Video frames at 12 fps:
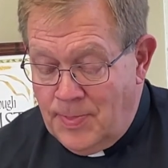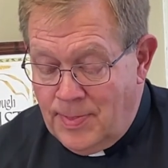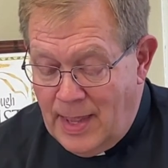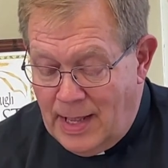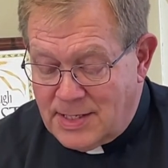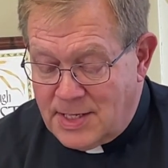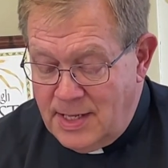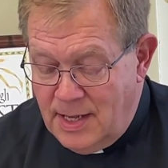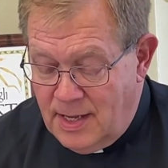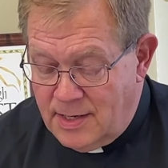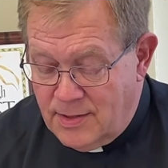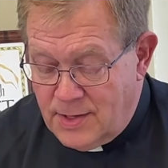that's the
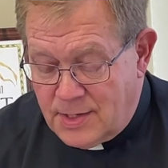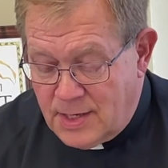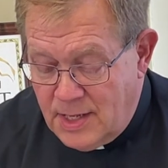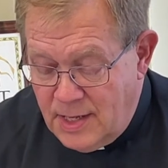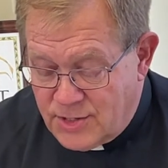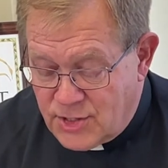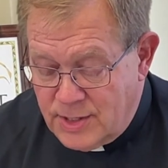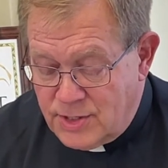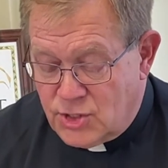end of the teaching.